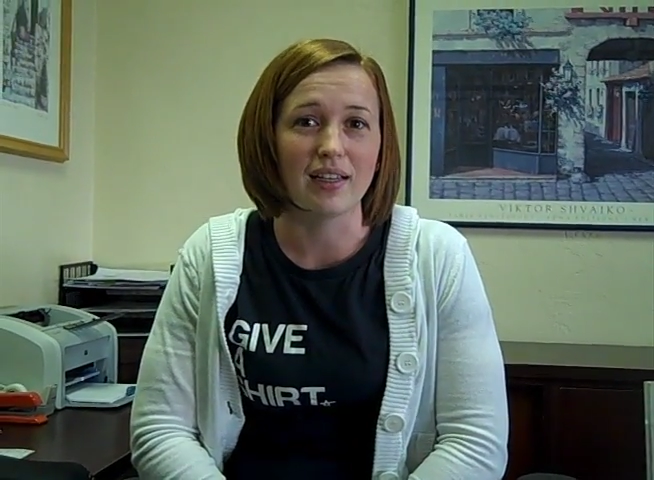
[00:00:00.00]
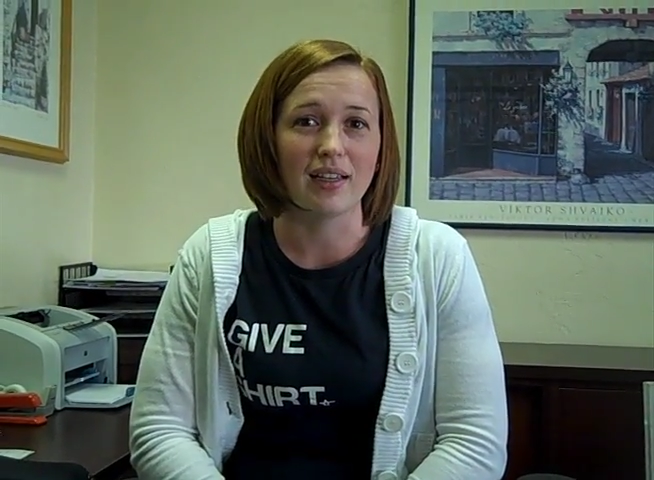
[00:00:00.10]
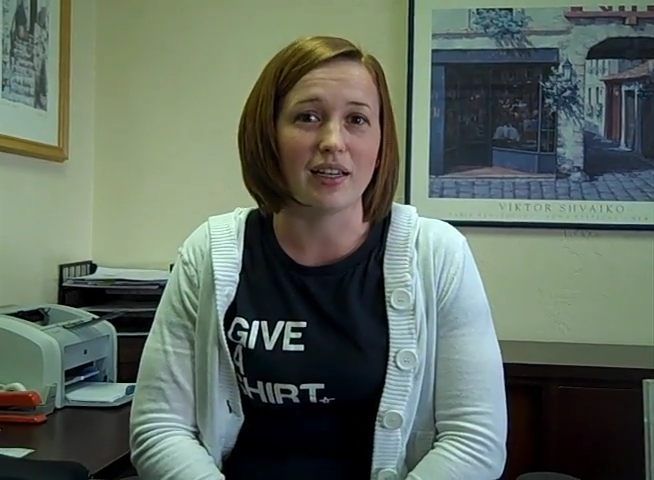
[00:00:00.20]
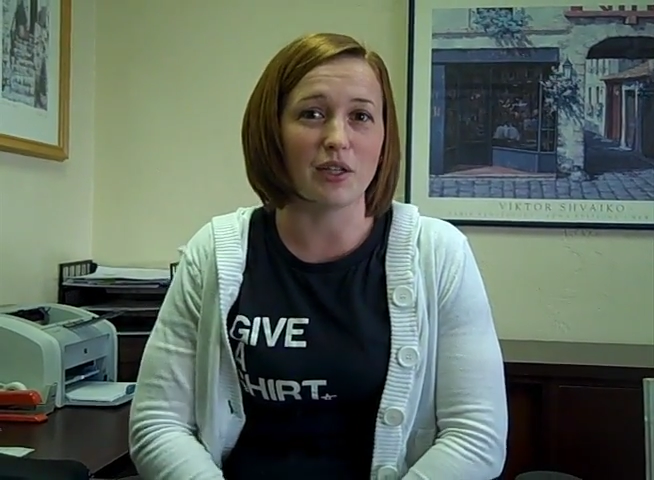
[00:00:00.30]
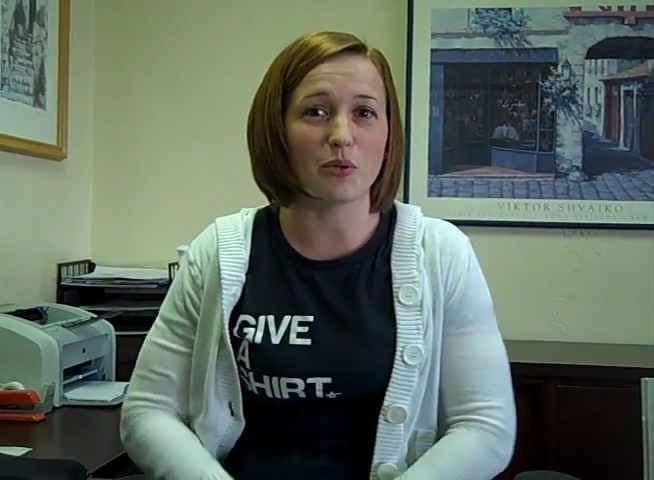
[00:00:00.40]

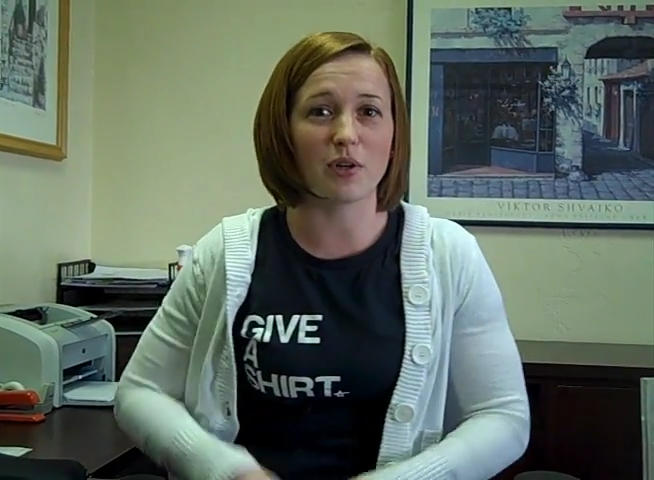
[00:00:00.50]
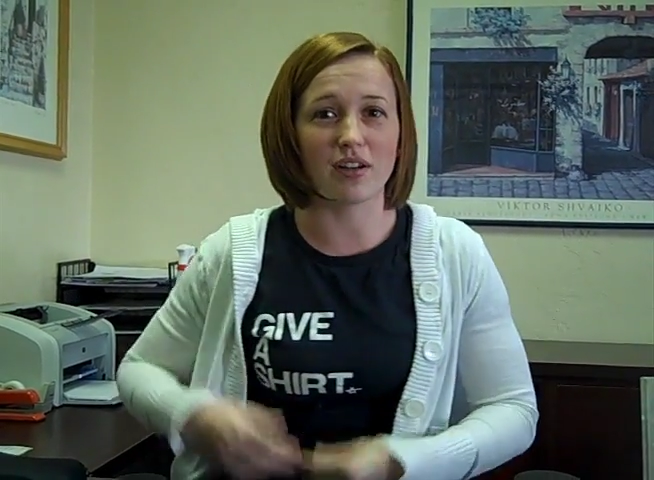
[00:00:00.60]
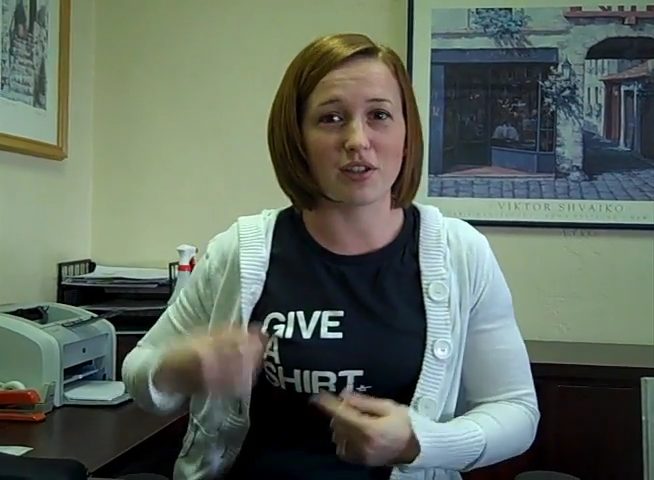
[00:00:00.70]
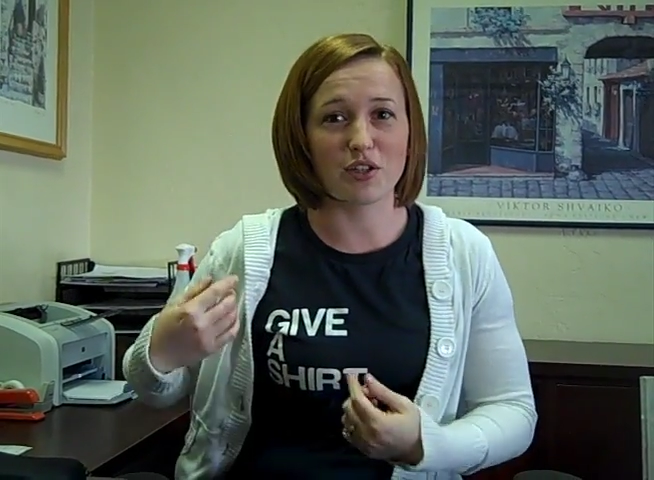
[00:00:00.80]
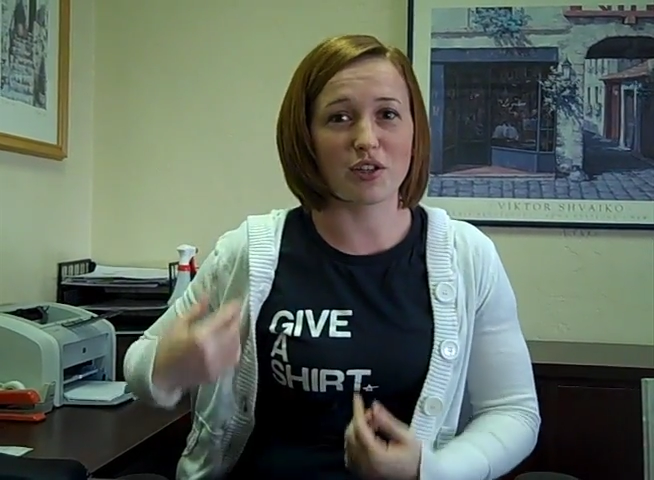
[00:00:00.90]
and you
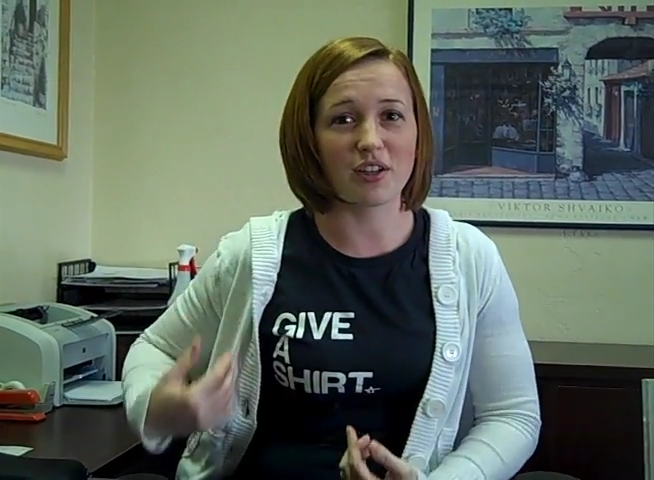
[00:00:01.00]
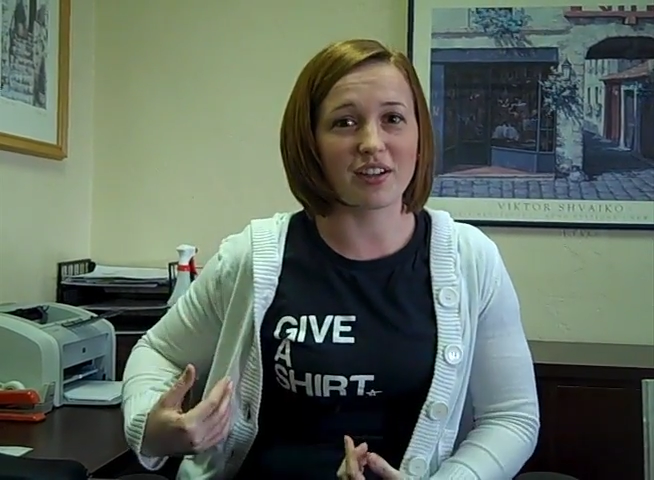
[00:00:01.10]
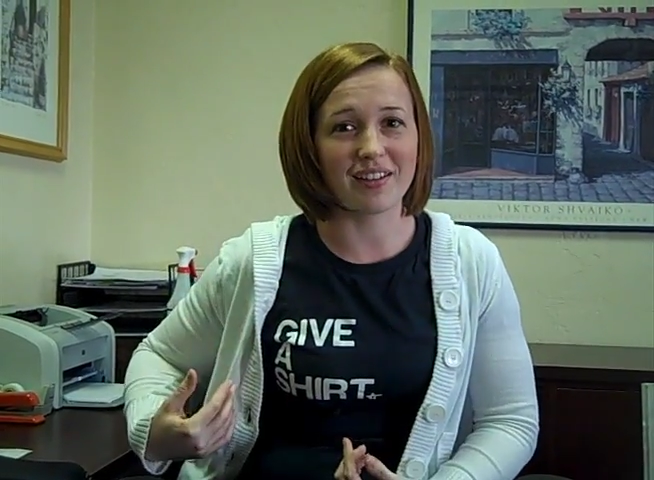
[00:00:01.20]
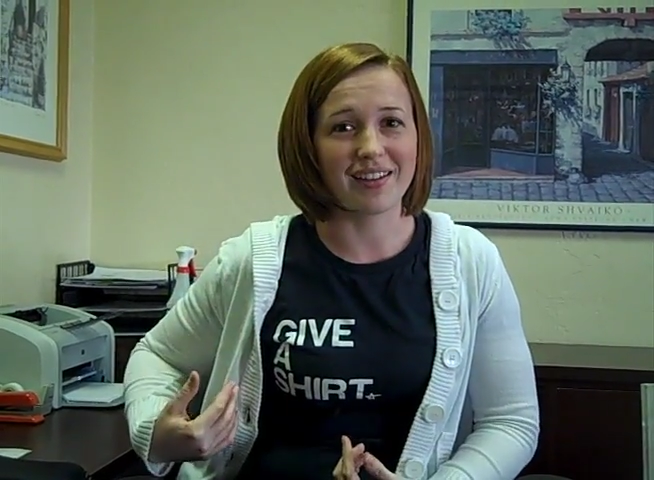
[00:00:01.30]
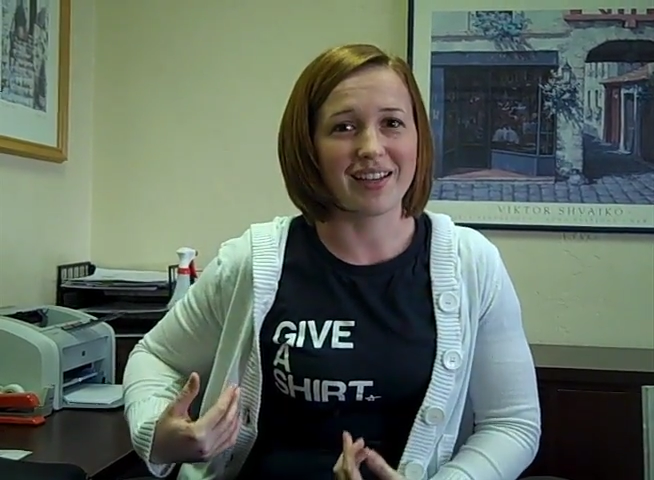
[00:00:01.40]
wear a
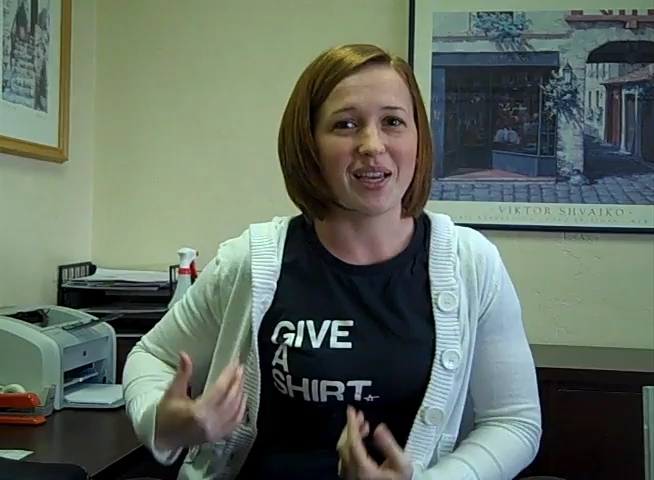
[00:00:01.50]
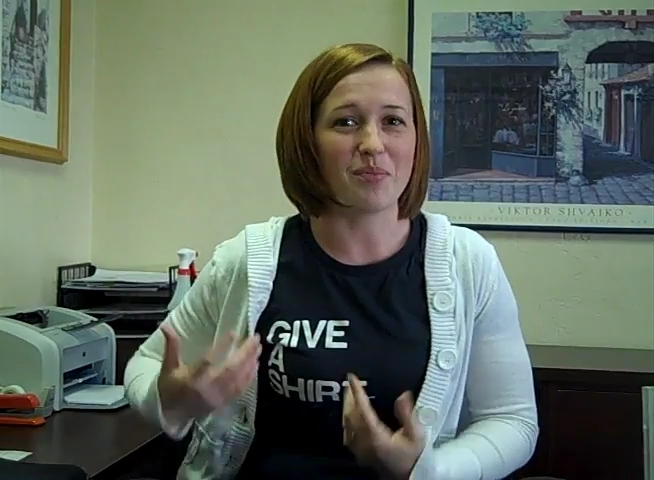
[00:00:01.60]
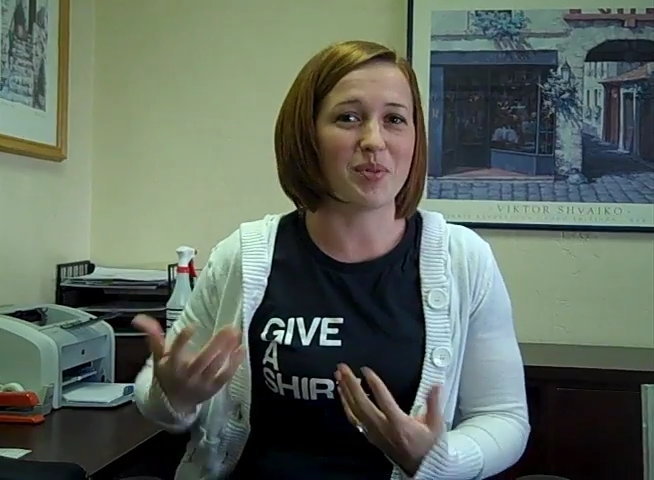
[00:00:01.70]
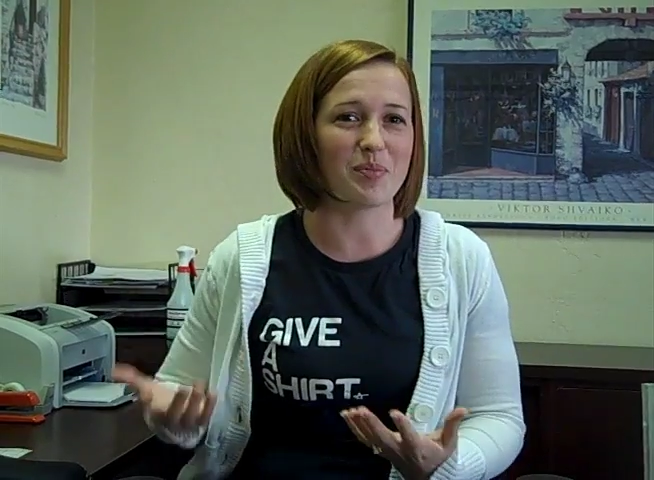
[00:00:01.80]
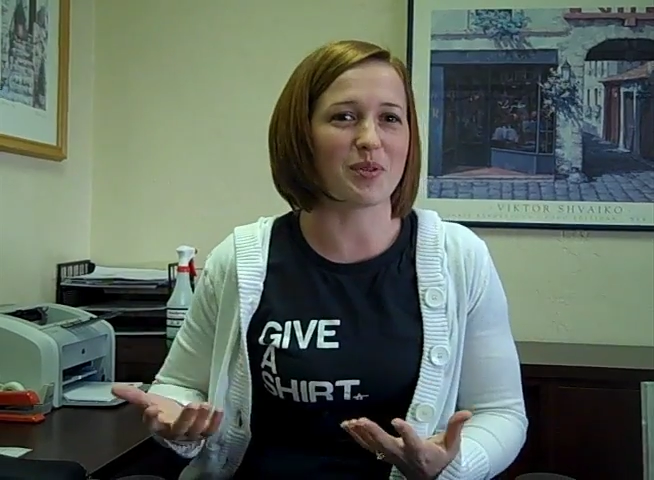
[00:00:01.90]
shirt, and
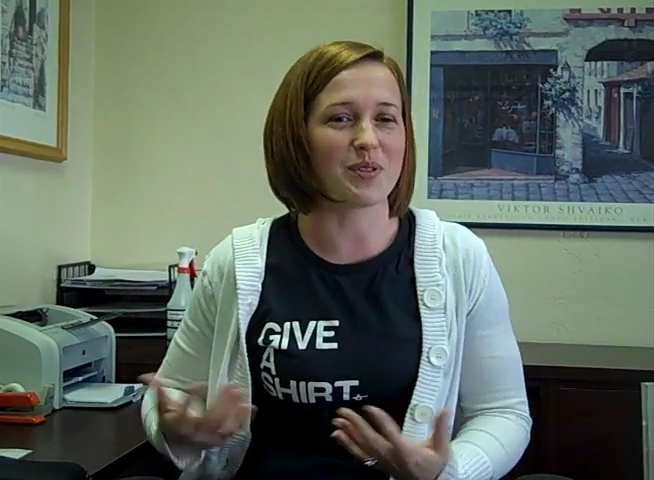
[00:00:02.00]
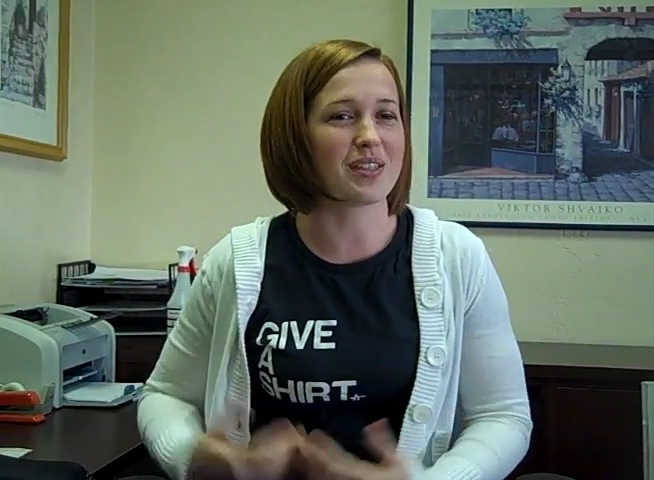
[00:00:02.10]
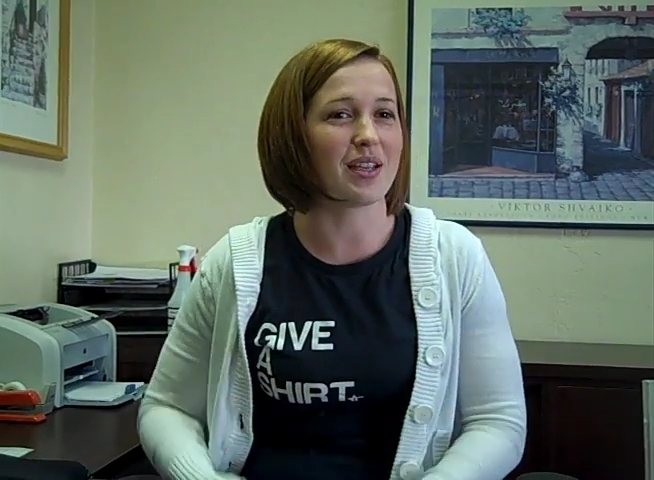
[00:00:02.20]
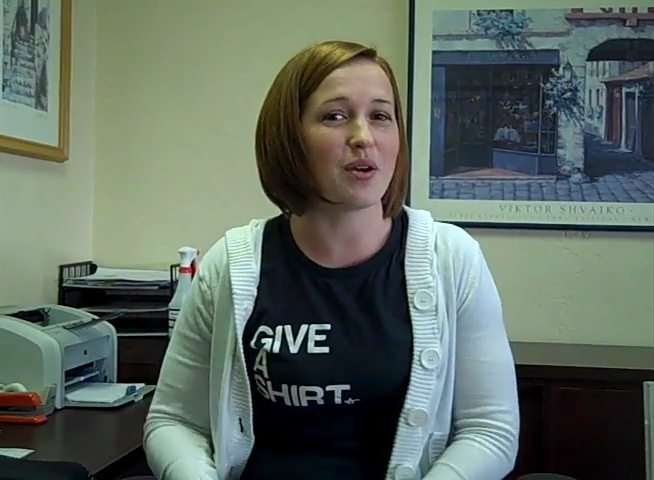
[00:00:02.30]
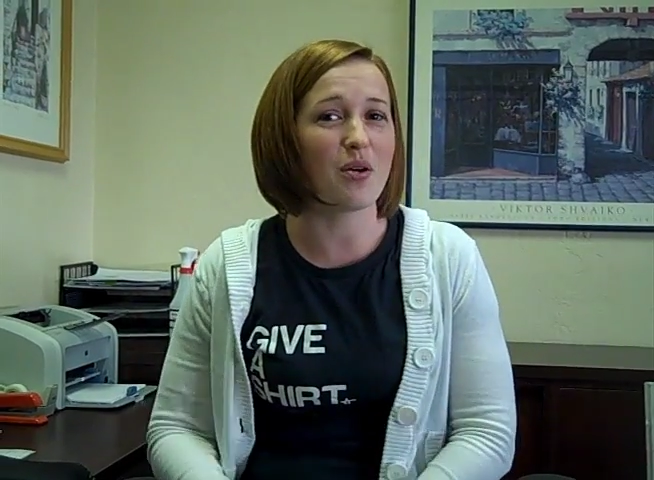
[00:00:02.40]
people
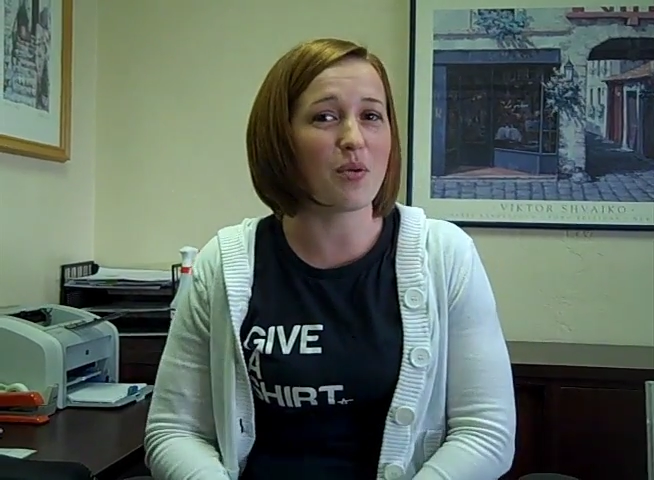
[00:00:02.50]
say, oh,